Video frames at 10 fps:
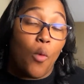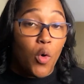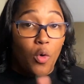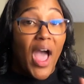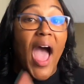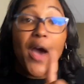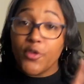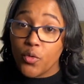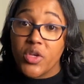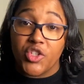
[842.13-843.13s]
Well, how do
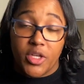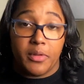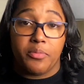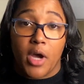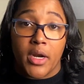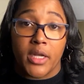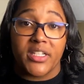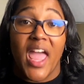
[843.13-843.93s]
we ship the product